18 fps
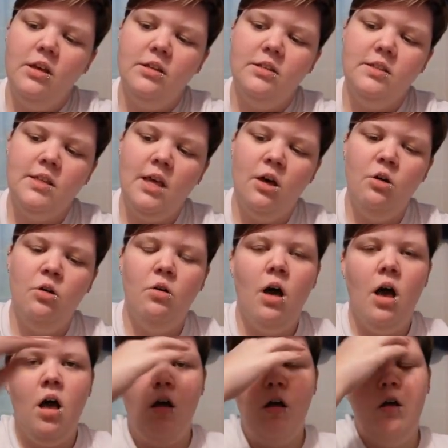So
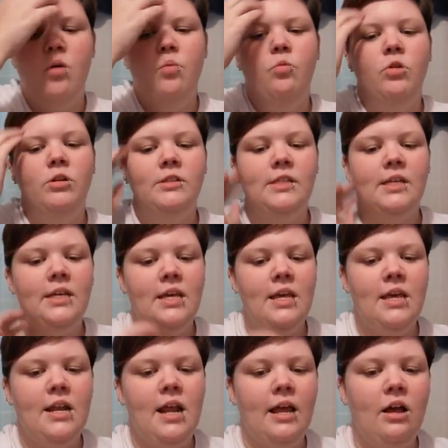um, once
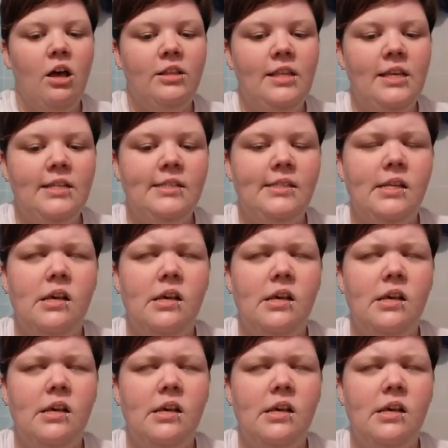again, I got these.